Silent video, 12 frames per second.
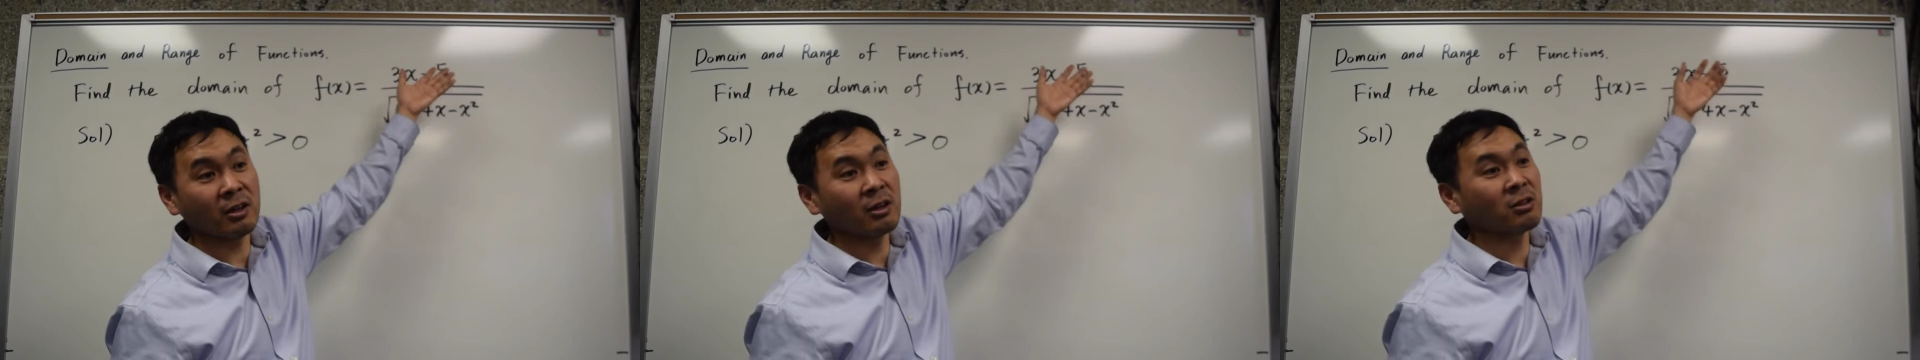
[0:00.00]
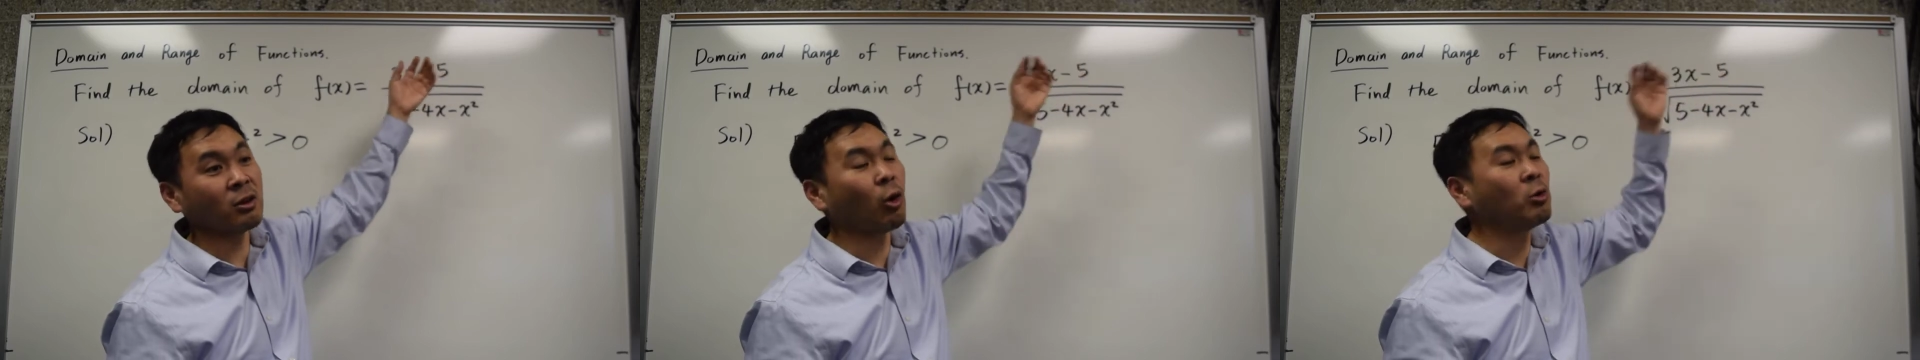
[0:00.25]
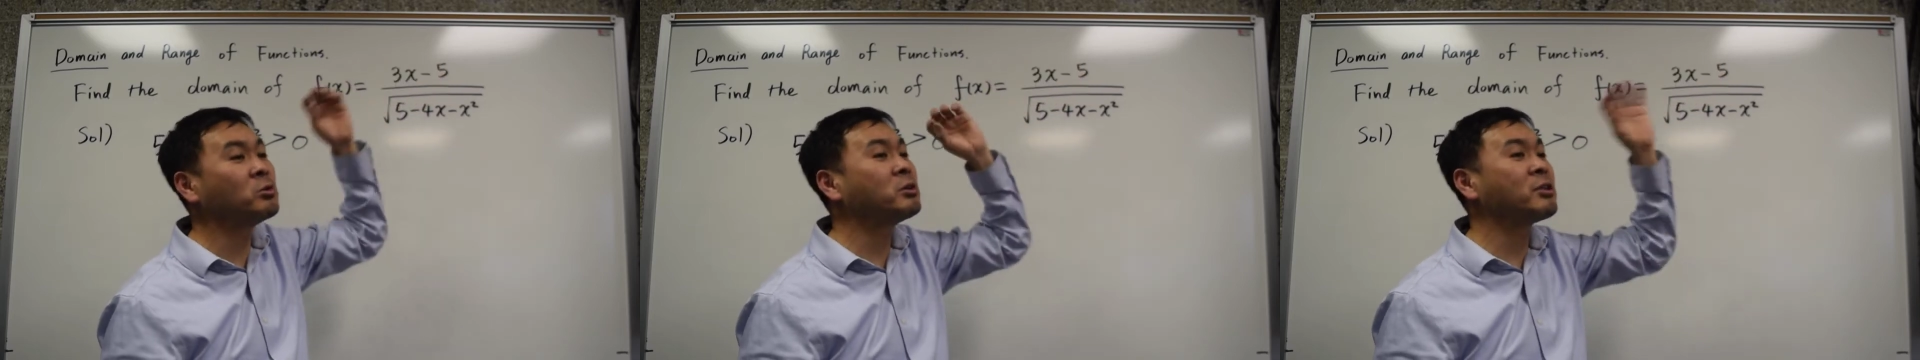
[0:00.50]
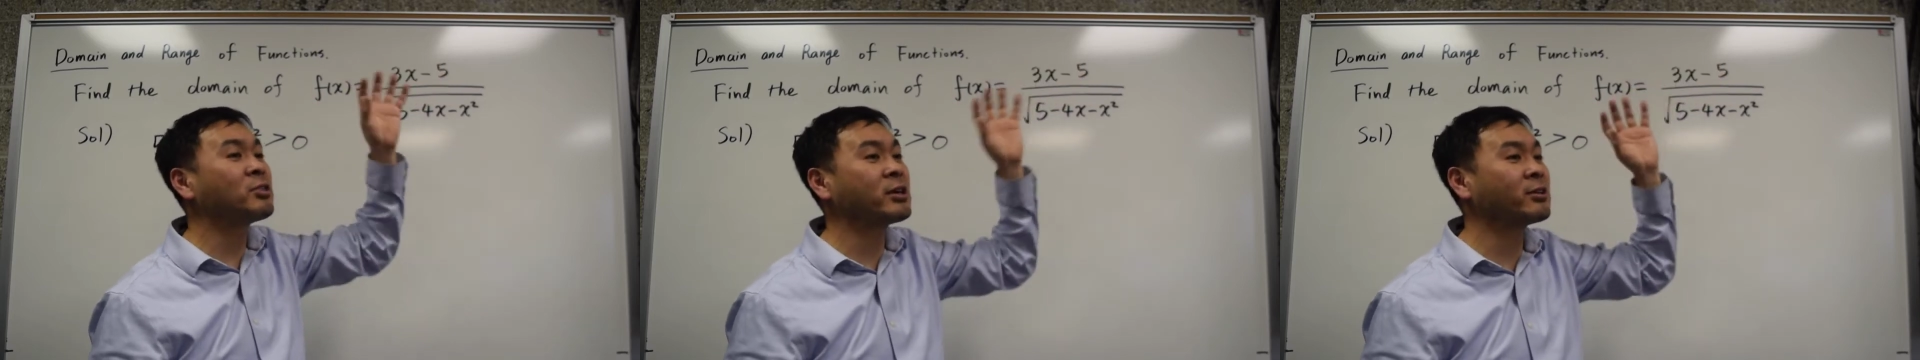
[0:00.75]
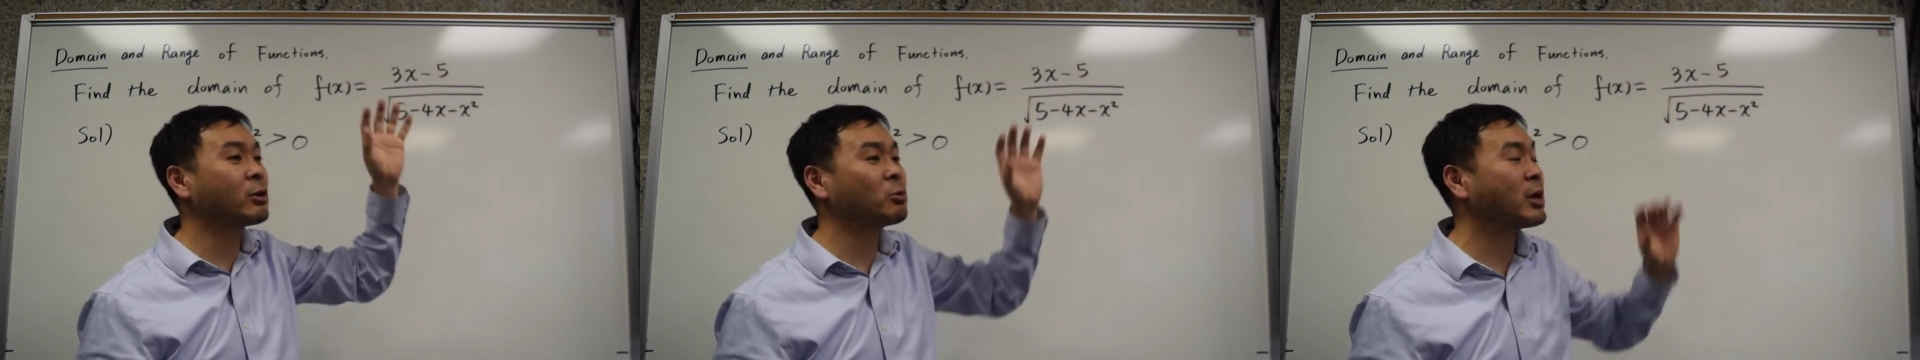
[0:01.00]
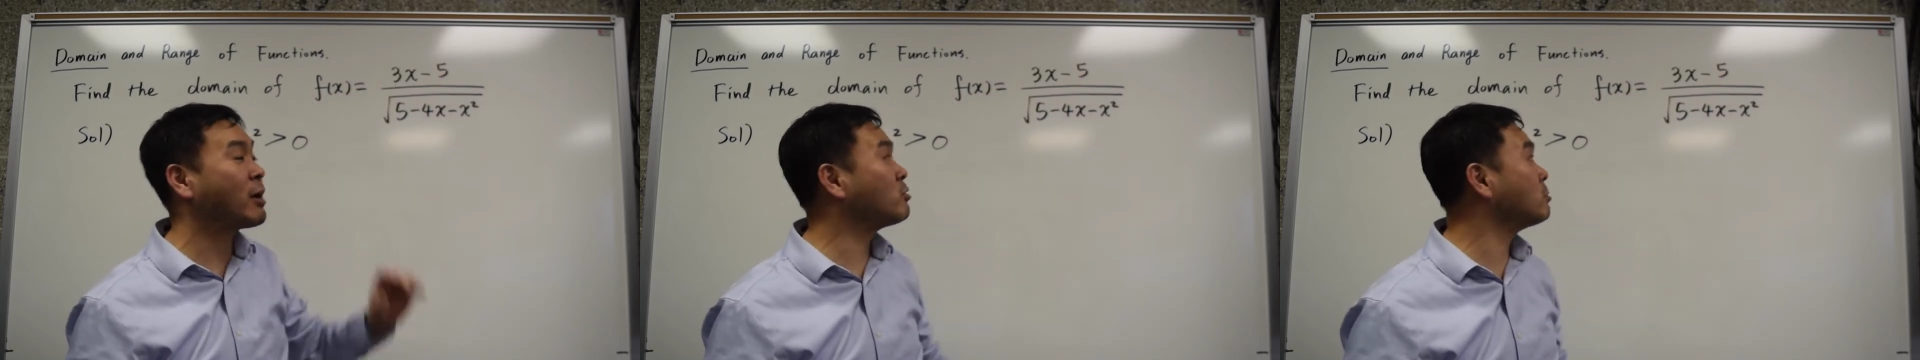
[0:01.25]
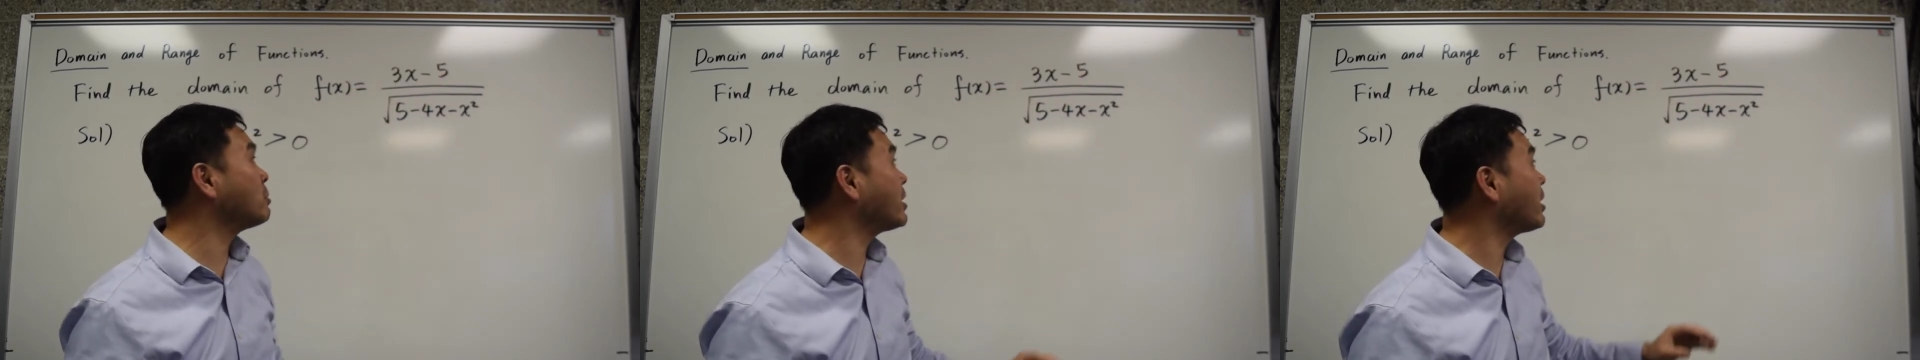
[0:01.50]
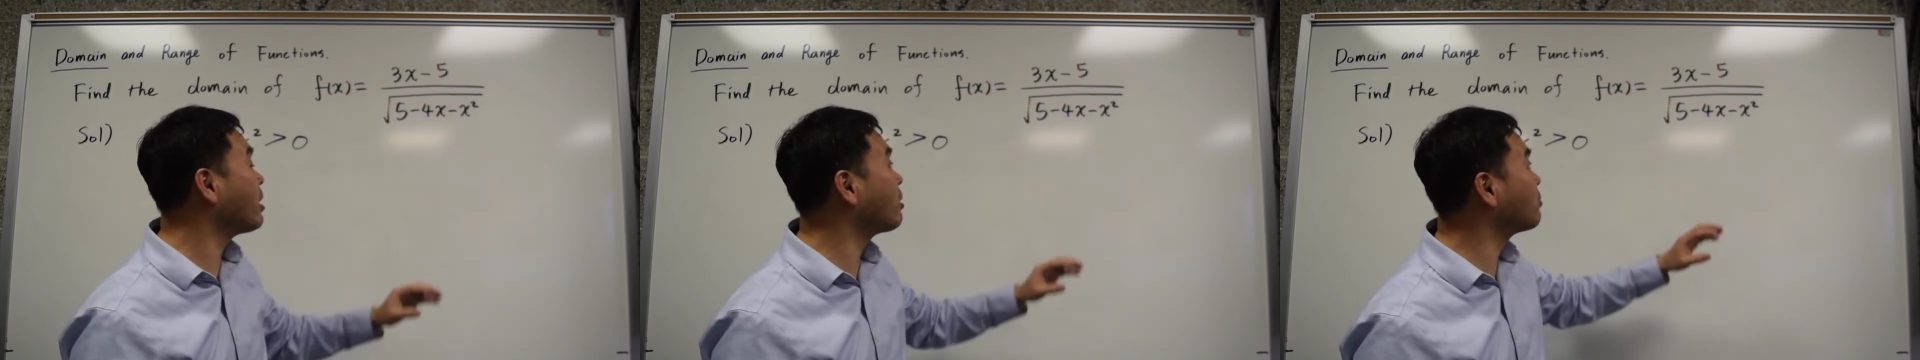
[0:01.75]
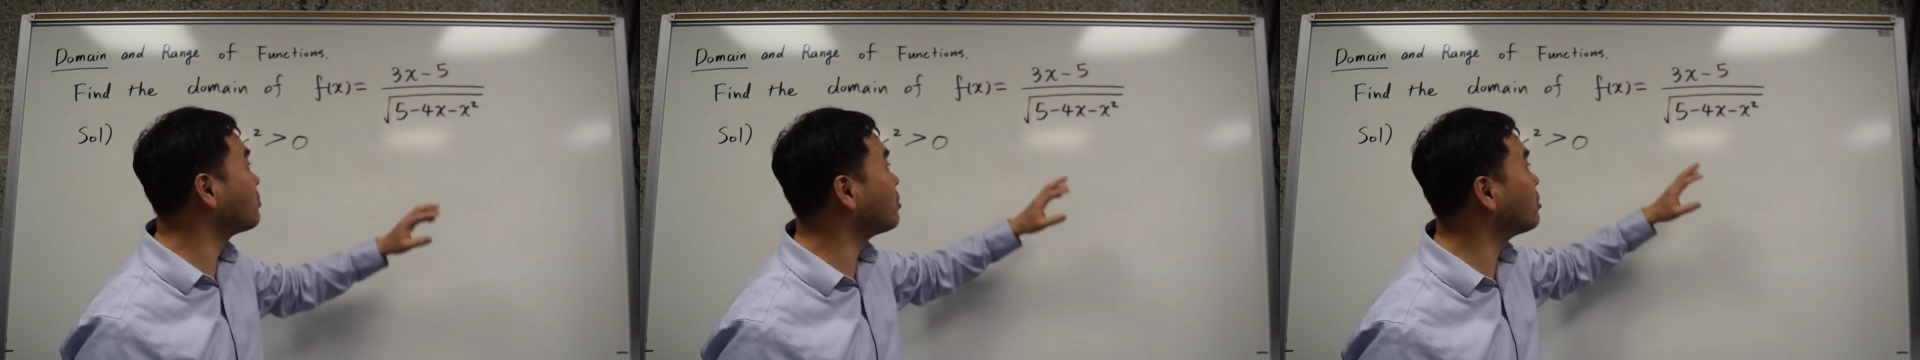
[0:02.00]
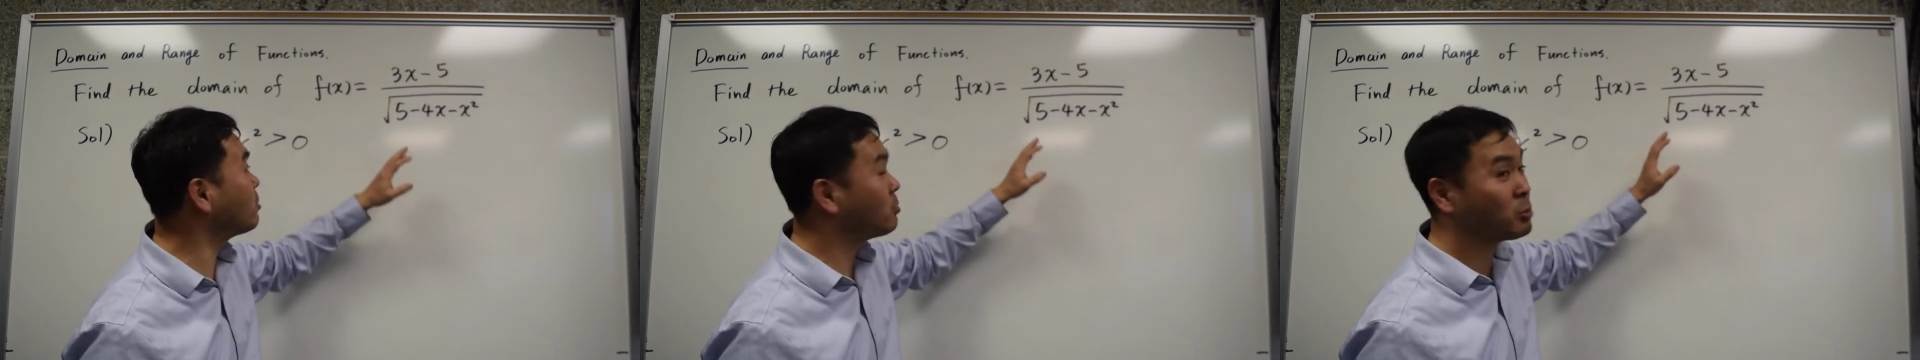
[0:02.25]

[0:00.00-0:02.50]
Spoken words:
The only thing that we have to be careful,